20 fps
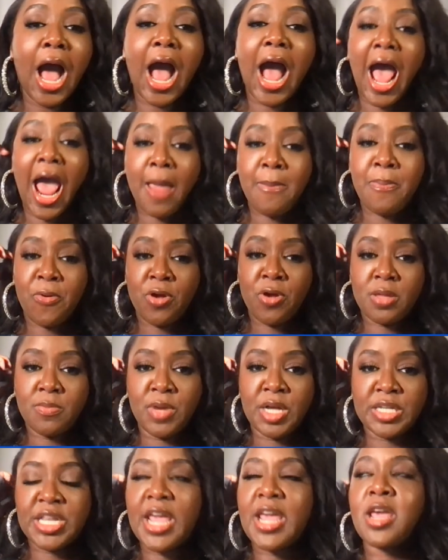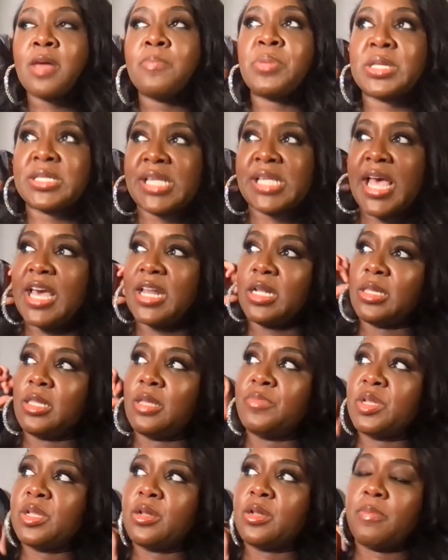I pretty much, and plus I had a
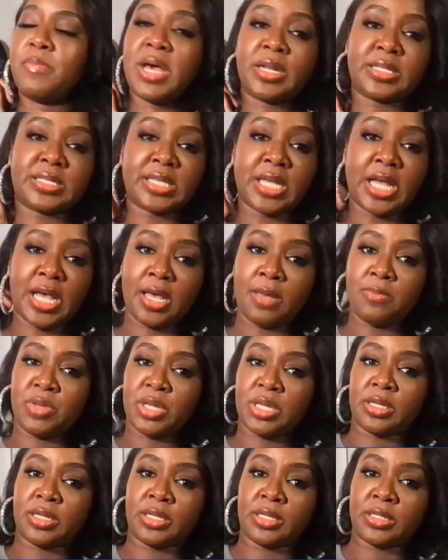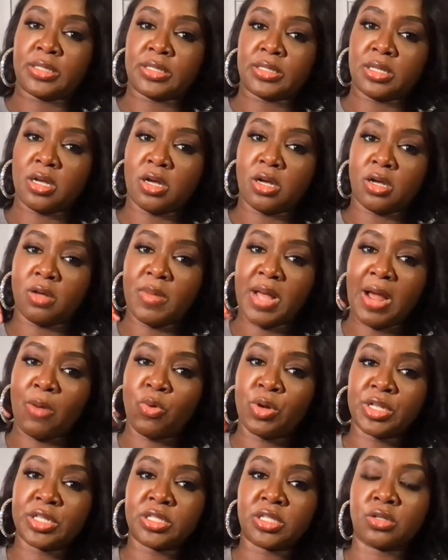limited amount of time because uh, I
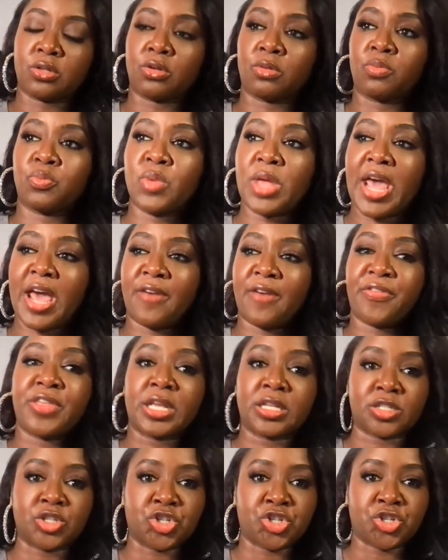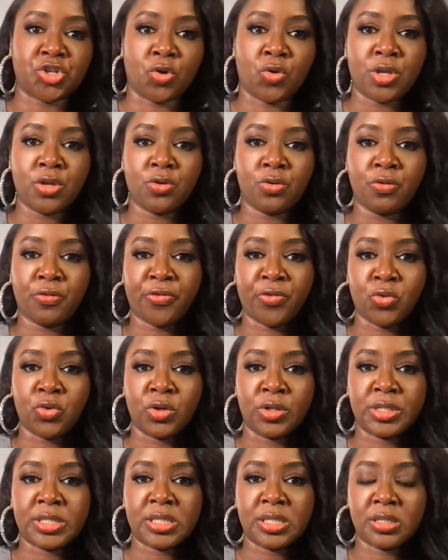wanted to have things to show you
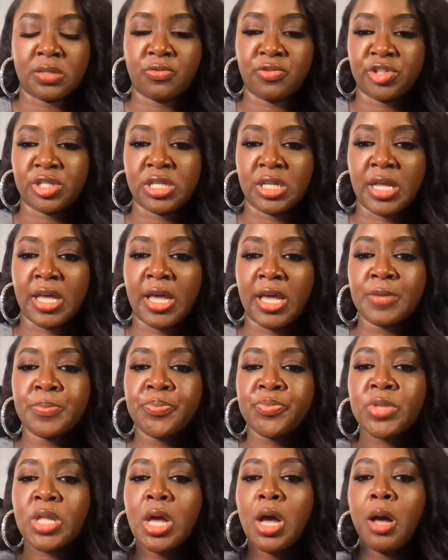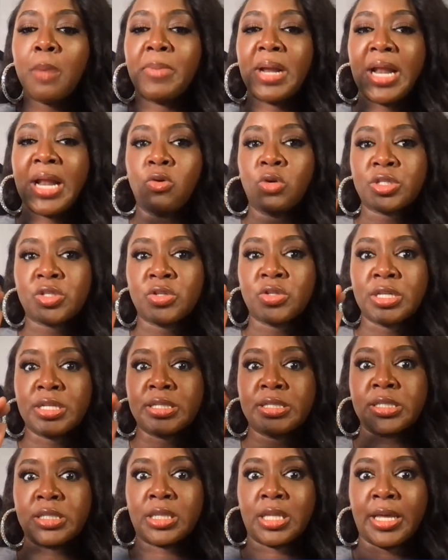for t- for today. But I also
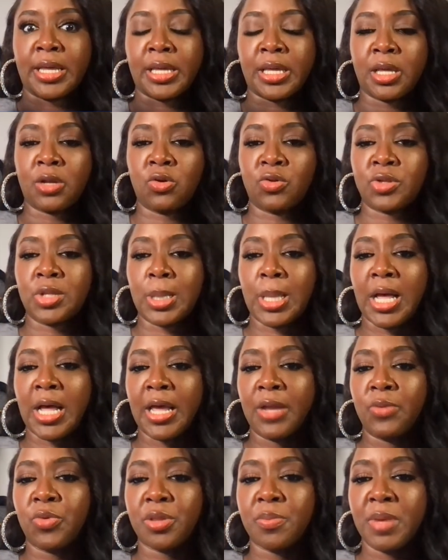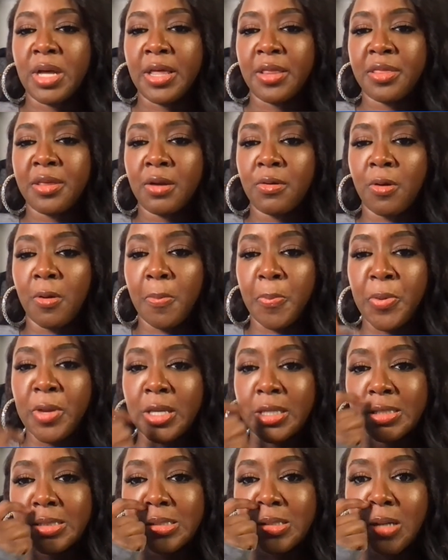needed to like get on the line with my
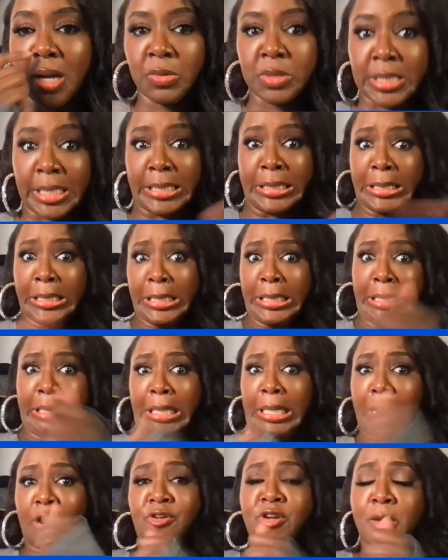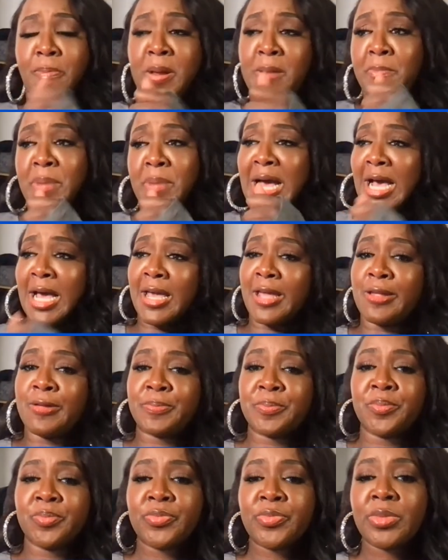therapist, so I was like, hurry up and buy.
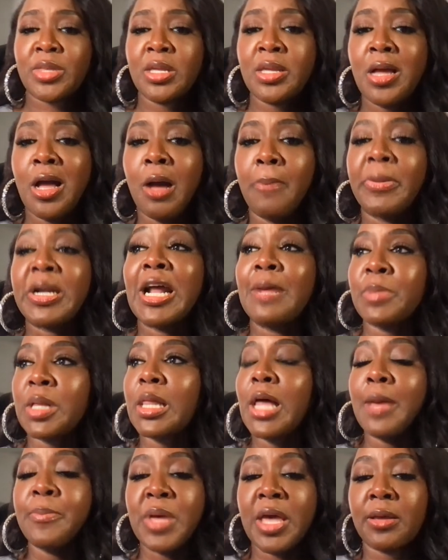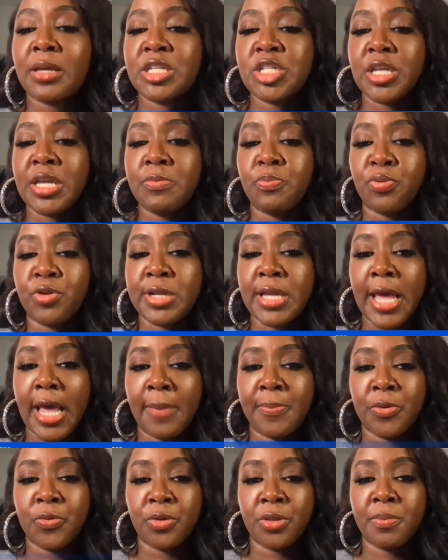But I'm I'm actually pretty
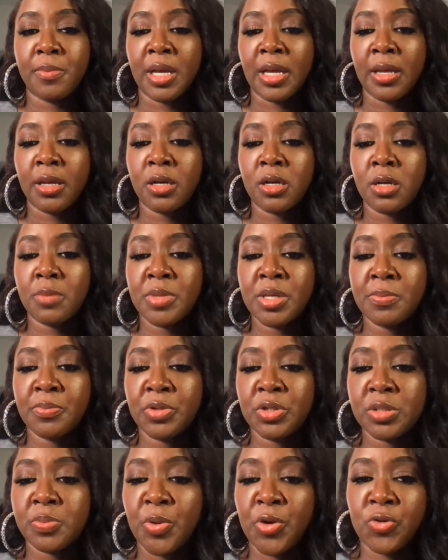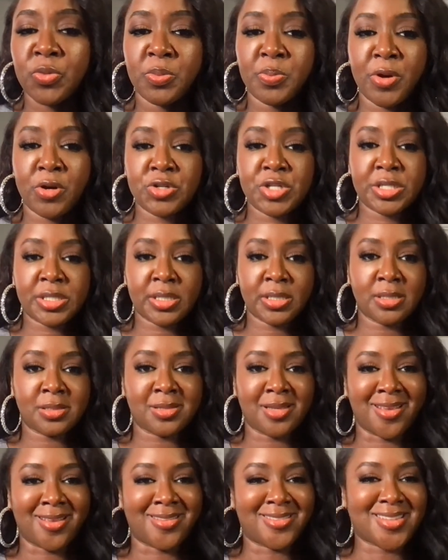happy with my um, impulse pur- purchases,
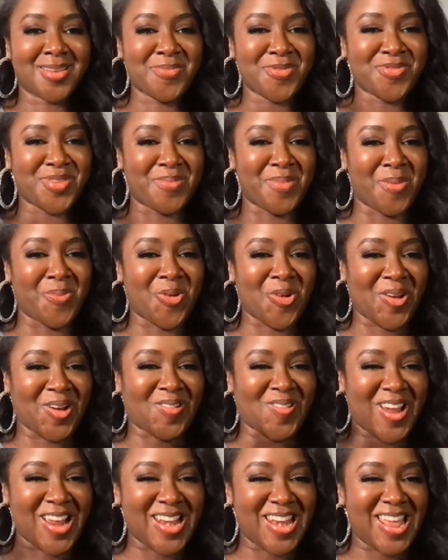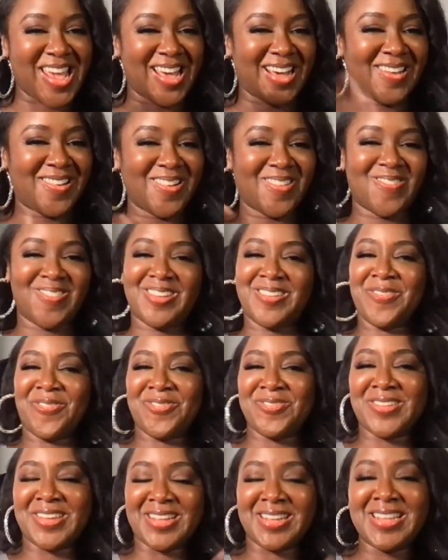and some of them I'm wearing right now. I wonder if
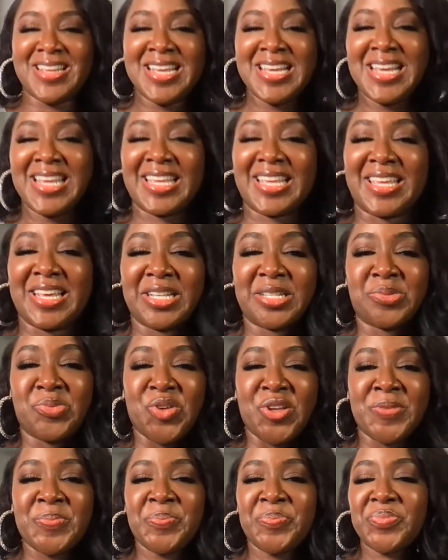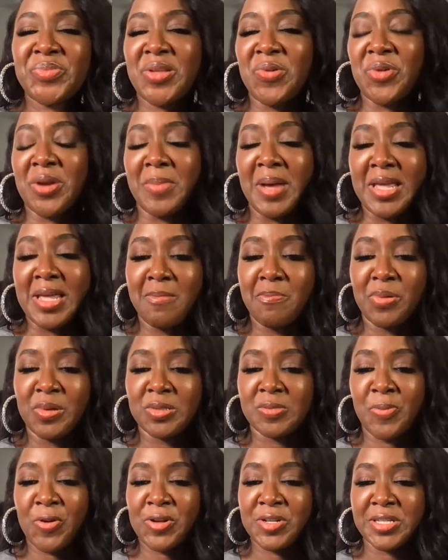you can guess what one of my
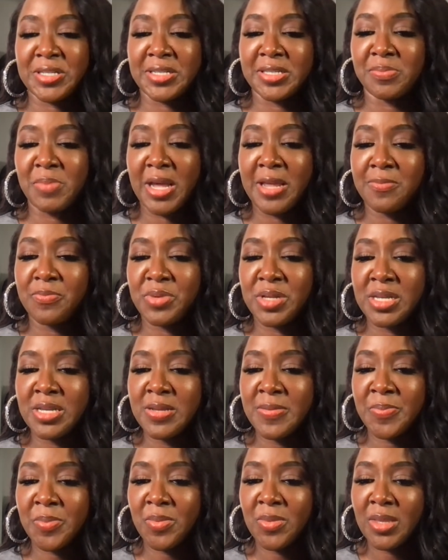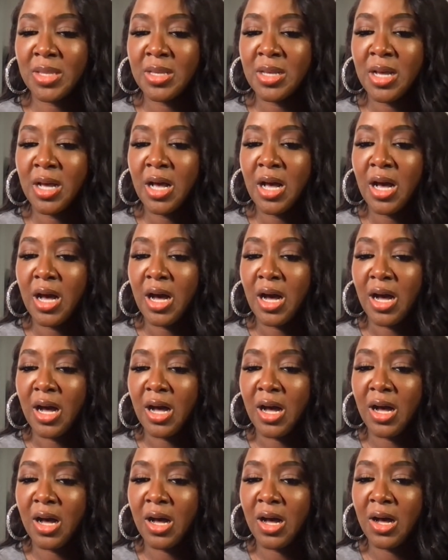impulse purchases might be.
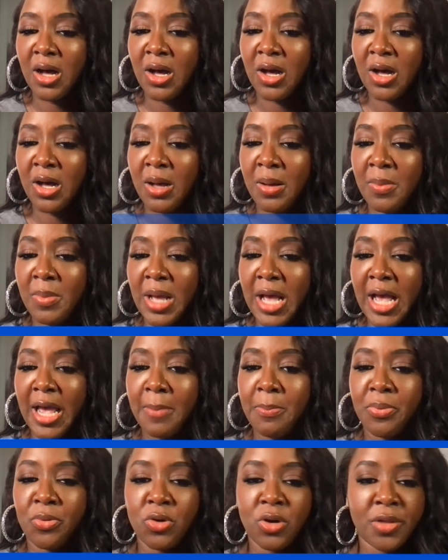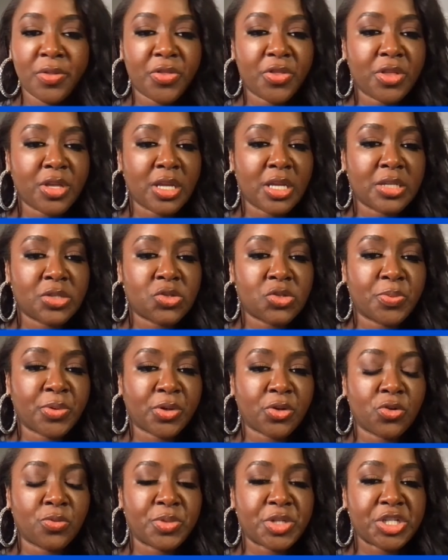Um, I bought the
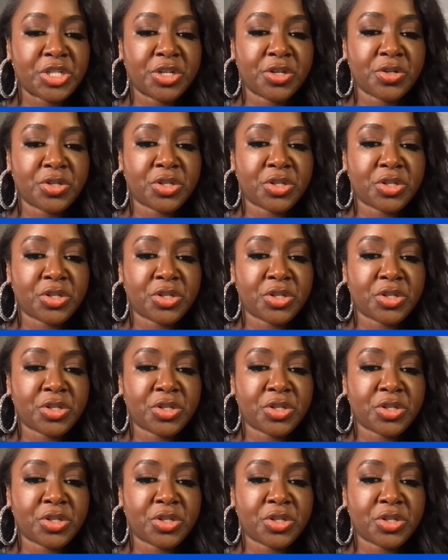Supergoop Sheer